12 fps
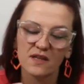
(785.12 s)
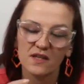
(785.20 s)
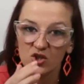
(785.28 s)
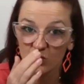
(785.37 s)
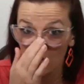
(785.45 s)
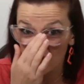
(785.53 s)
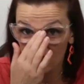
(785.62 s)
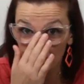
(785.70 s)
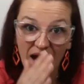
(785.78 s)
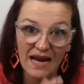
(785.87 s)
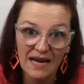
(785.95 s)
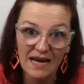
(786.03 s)
was
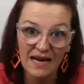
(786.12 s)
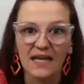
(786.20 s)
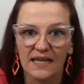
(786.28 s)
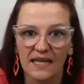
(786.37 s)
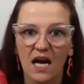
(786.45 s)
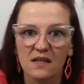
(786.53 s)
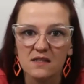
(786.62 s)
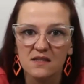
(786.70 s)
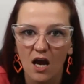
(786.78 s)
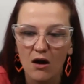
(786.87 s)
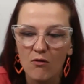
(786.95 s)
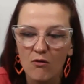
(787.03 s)
my backyard.
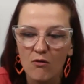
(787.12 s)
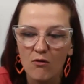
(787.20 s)
So